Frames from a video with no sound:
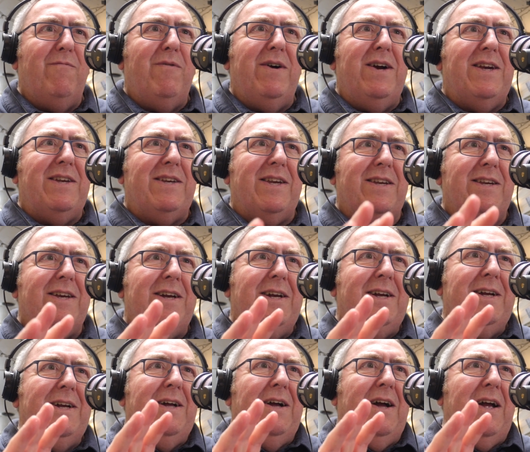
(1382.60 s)
ways, is
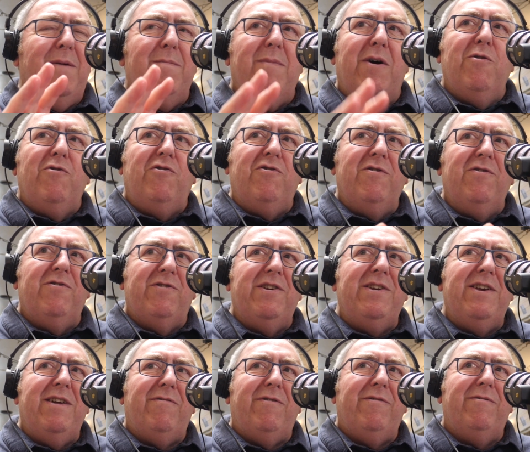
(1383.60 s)
emotions are
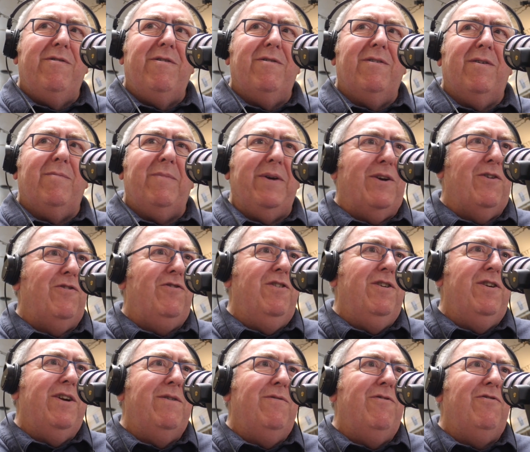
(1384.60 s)
never wrong because you
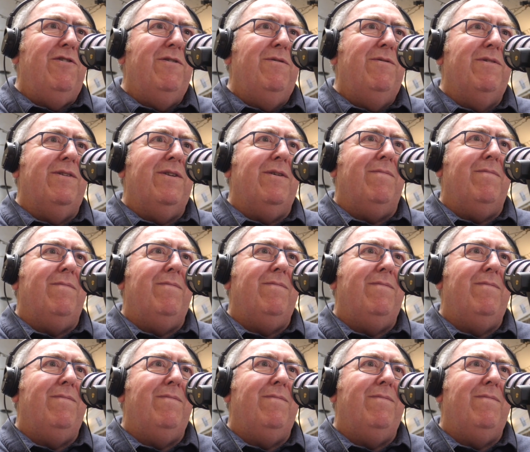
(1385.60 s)
don't choose them.